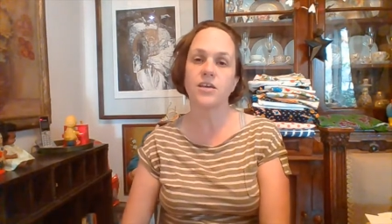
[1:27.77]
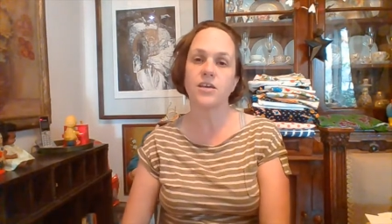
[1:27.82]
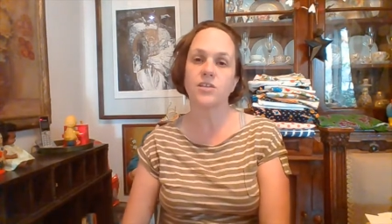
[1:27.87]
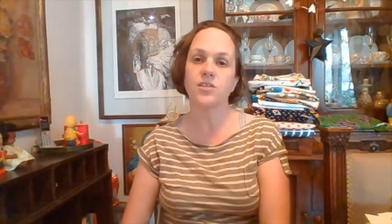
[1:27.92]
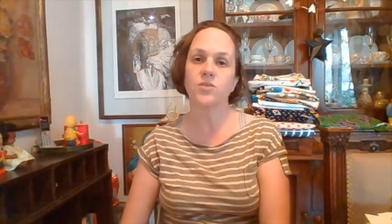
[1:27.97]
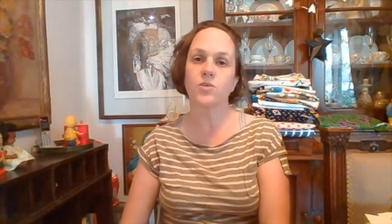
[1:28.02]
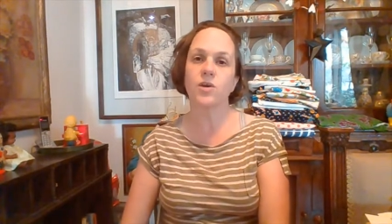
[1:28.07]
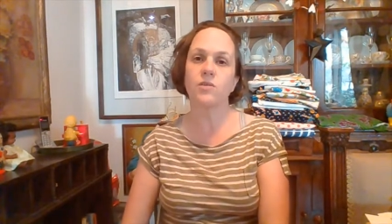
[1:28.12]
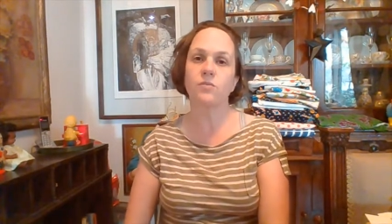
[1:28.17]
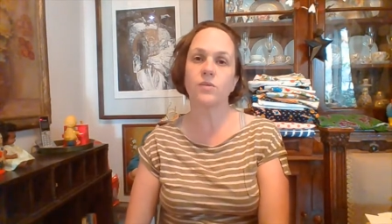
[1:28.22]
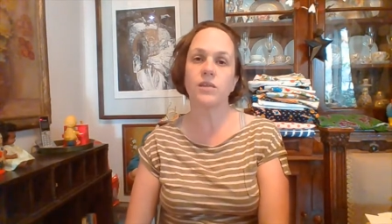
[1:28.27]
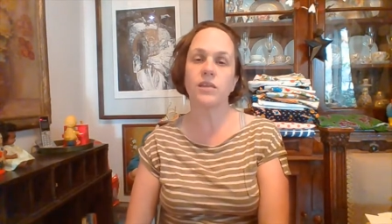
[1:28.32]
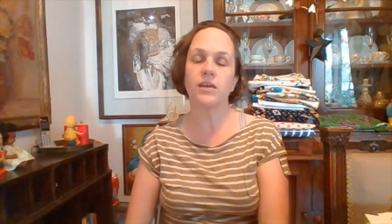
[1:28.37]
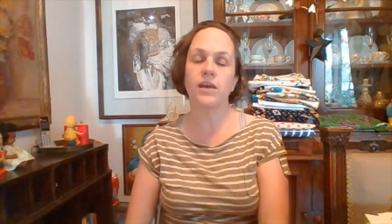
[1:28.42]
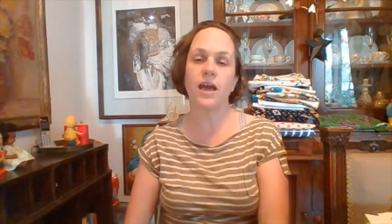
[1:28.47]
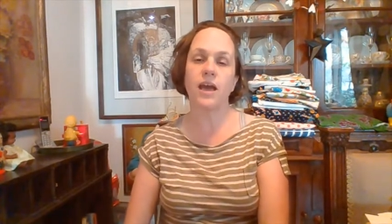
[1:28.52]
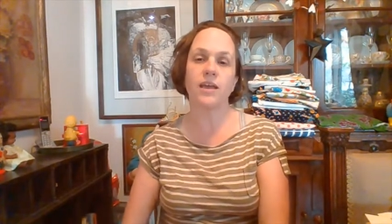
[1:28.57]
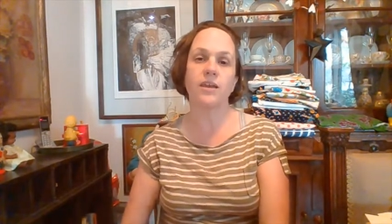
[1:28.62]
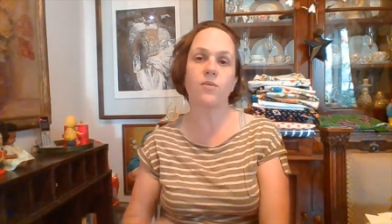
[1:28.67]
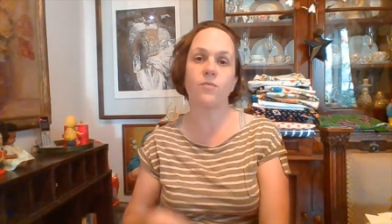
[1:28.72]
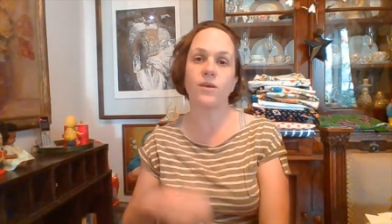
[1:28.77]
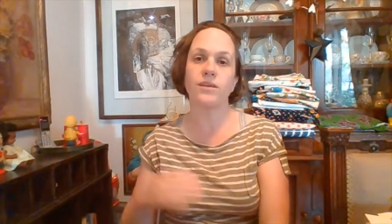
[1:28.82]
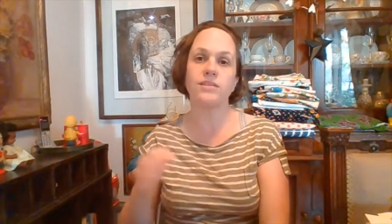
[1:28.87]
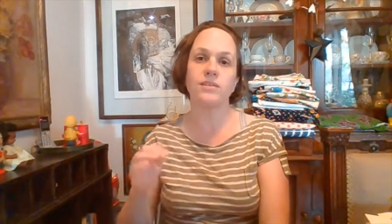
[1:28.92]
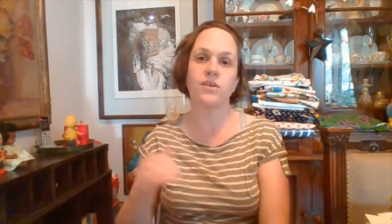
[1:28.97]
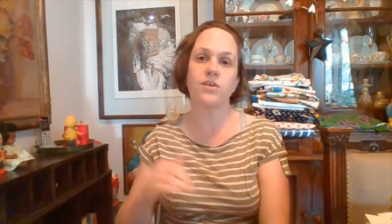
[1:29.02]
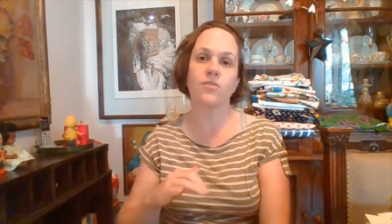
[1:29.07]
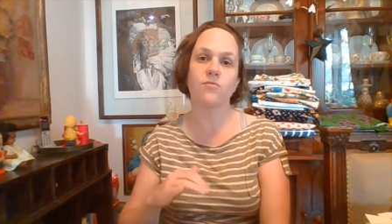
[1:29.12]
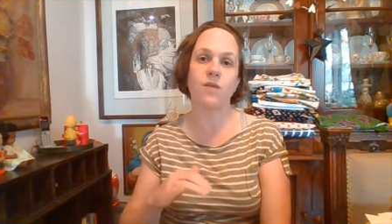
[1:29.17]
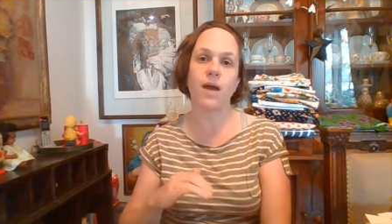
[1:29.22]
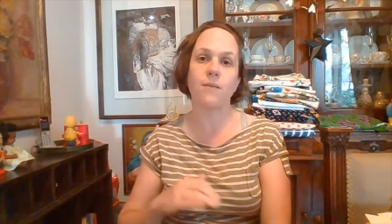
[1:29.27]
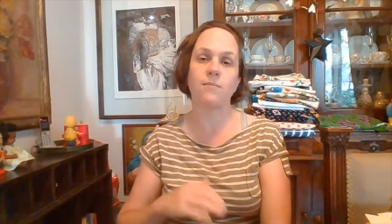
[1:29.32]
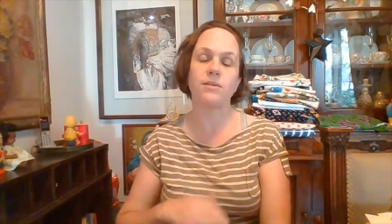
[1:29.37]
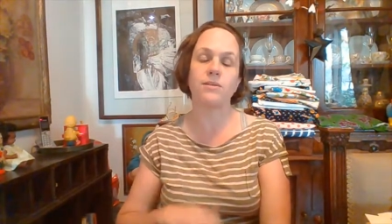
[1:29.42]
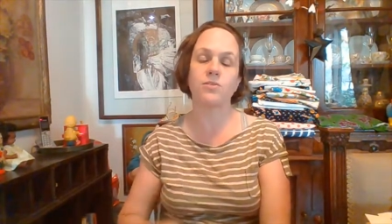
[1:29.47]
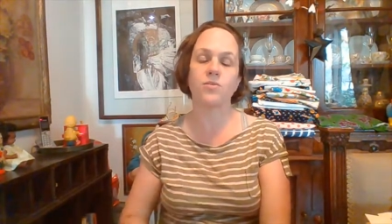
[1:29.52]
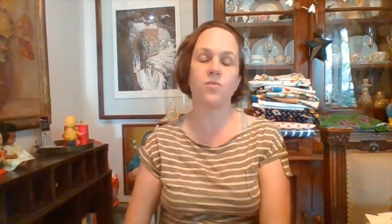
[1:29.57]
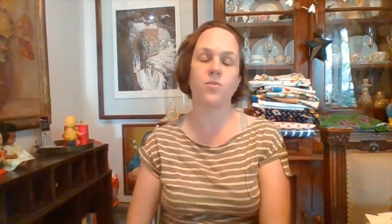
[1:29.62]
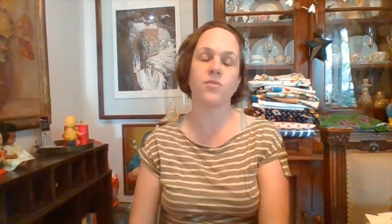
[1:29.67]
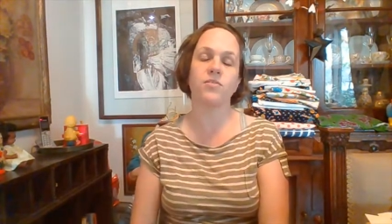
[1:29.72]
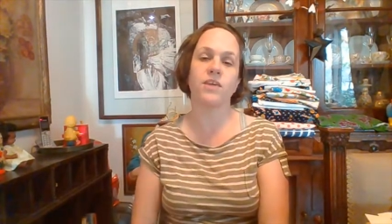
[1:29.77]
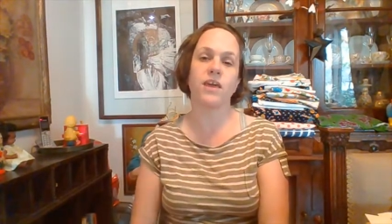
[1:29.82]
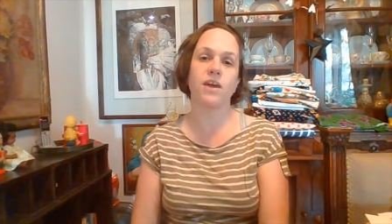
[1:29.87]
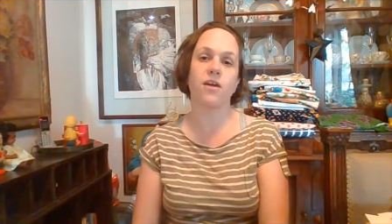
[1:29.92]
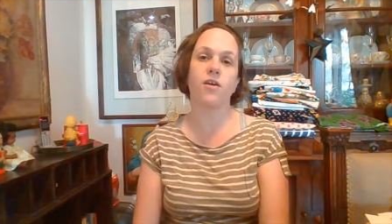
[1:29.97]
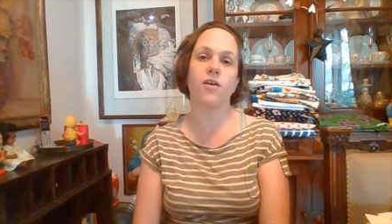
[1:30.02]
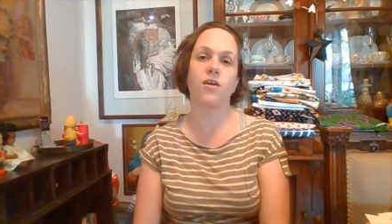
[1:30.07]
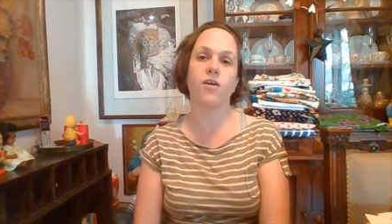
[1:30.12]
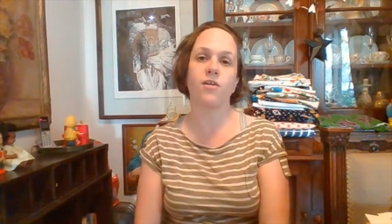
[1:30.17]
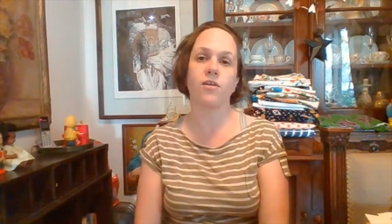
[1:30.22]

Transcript: So I really kind of went down a rabbit's hole there,